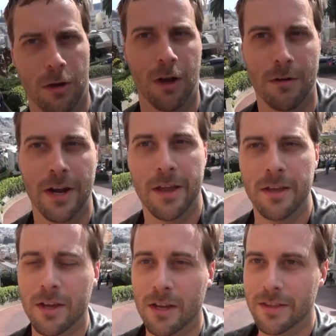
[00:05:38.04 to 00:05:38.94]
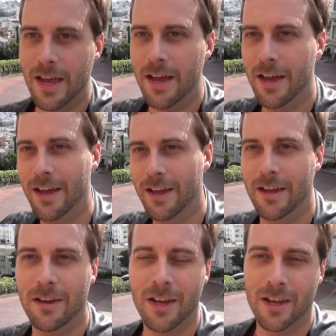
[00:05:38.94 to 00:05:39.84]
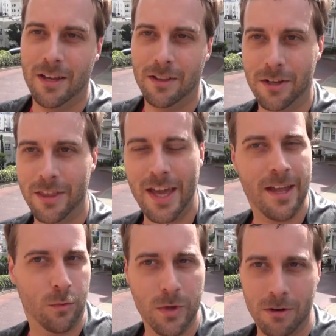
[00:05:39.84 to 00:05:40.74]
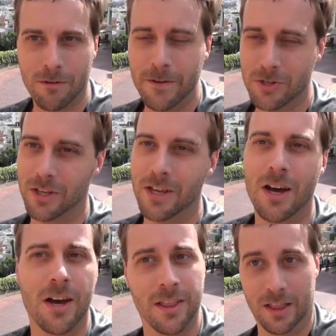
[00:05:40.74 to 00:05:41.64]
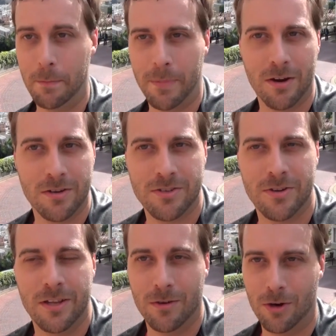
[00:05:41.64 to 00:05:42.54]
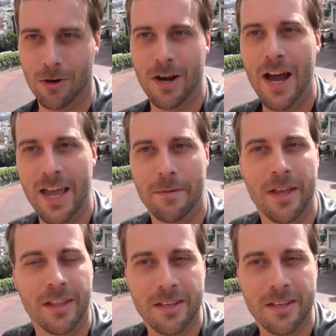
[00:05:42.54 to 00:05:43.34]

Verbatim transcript: all right. Nah, look at that, we are officially on Lombard Street, or I am at